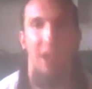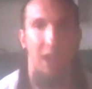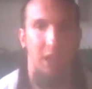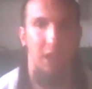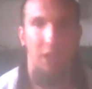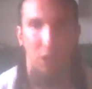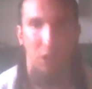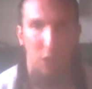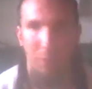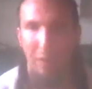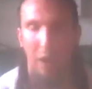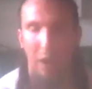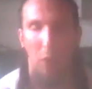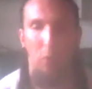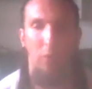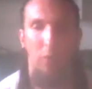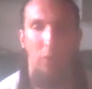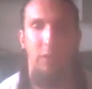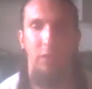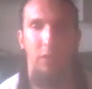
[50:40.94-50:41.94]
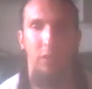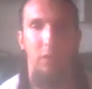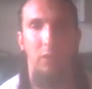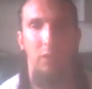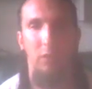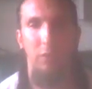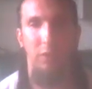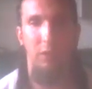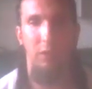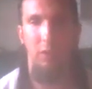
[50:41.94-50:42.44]
about the
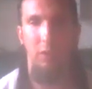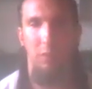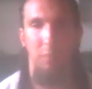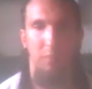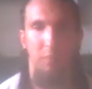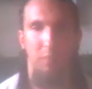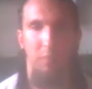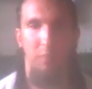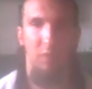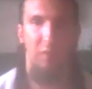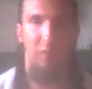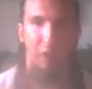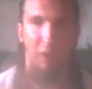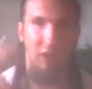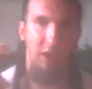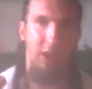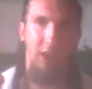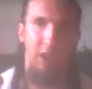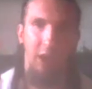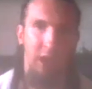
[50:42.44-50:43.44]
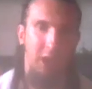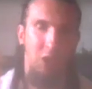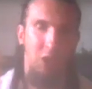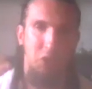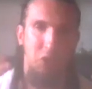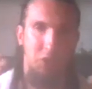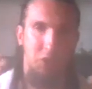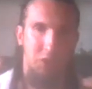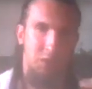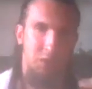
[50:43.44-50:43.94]
the Viking age
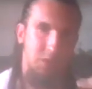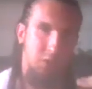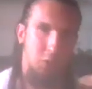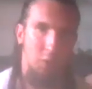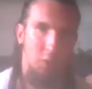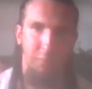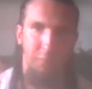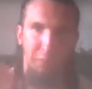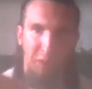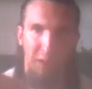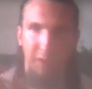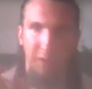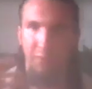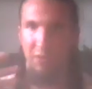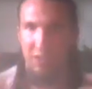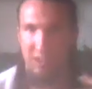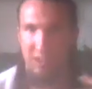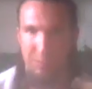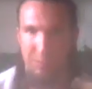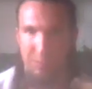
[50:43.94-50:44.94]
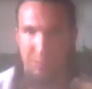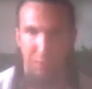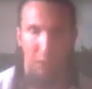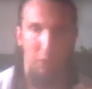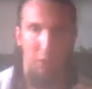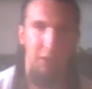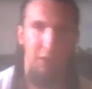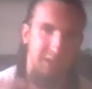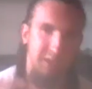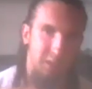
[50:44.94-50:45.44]
sort of belief in spirits and
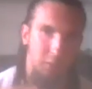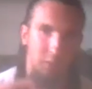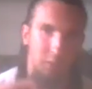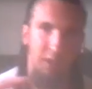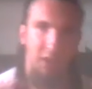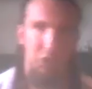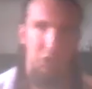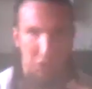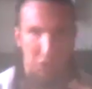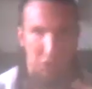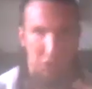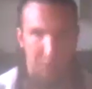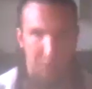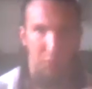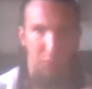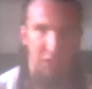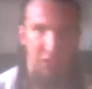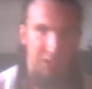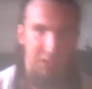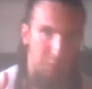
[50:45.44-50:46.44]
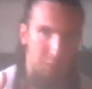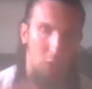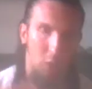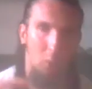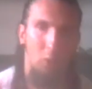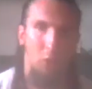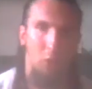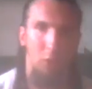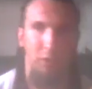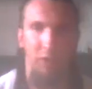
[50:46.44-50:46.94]
relationship with the spirit world,
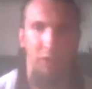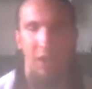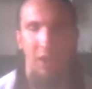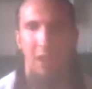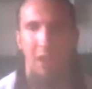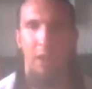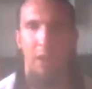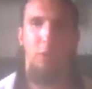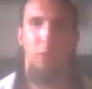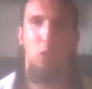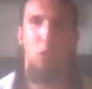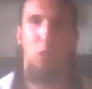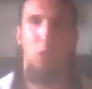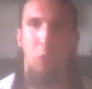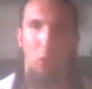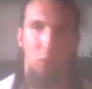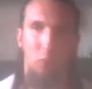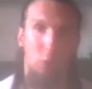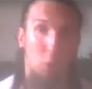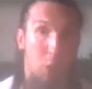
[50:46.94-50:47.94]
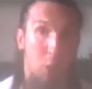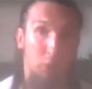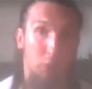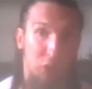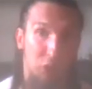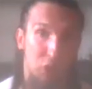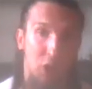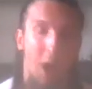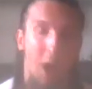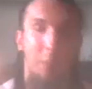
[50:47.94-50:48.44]
the, the quote quote
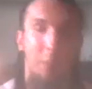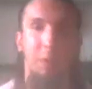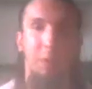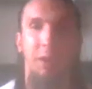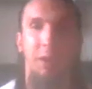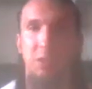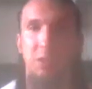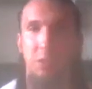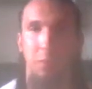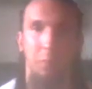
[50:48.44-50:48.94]
shamanism.